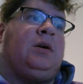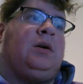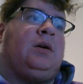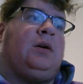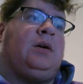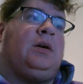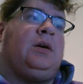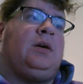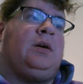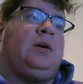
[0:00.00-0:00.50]

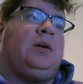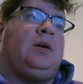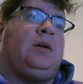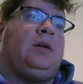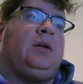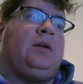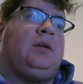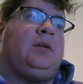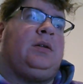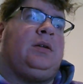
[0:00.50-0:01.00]

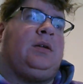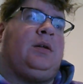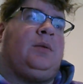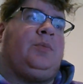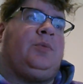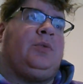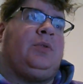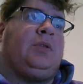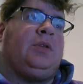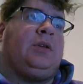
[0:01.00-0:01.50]
I ended
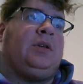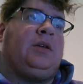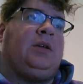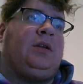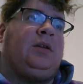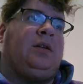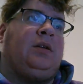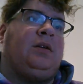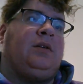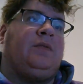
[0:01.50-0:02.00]
up with a
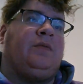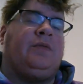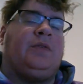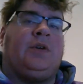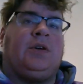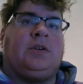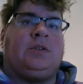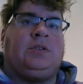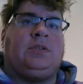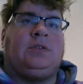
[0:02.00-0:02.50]
kidney
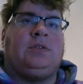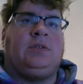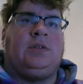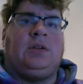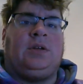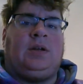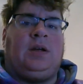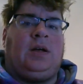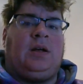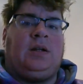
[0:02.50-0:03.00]
infection
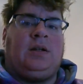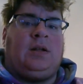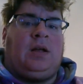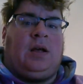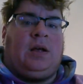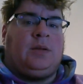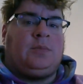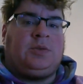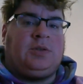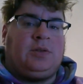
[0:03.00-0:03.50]
that had
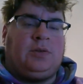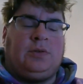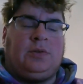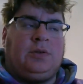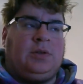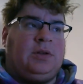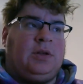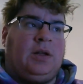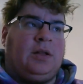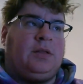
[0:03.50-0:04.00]

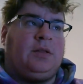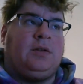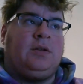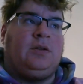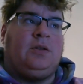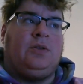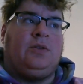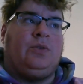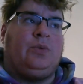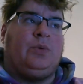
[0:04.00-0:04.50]
absolutely
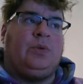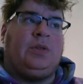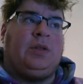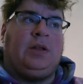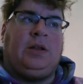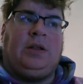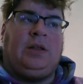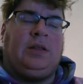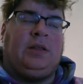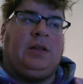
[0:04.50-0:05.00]
nothing to do with
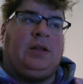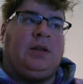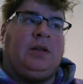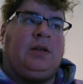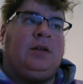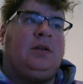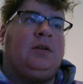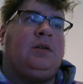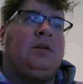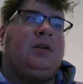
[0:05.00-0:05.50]

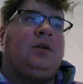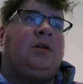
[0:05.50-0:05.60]
anything.